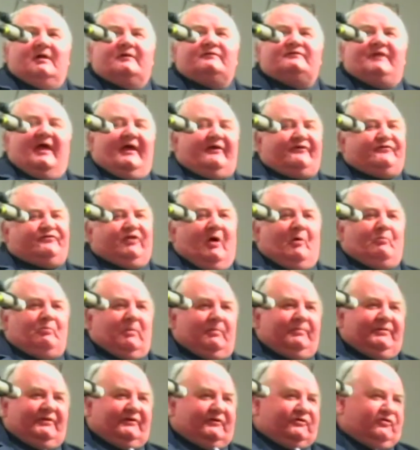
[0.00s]
Next up will
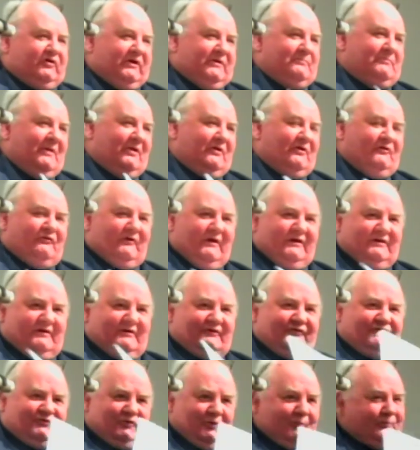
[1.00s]
be the Craigmillar
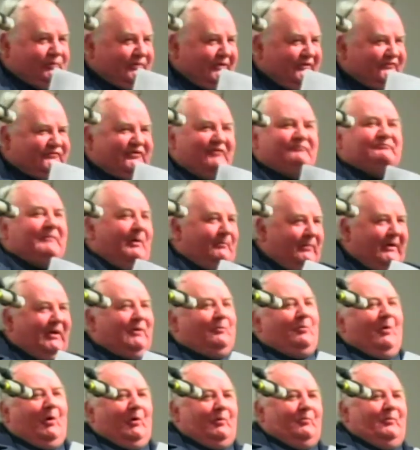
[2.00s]
Writers, so please give them a big
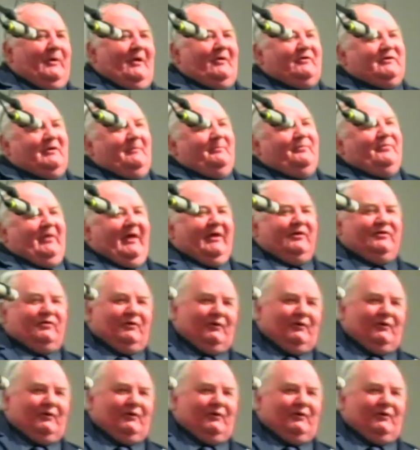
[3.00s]
warm welcome. Thank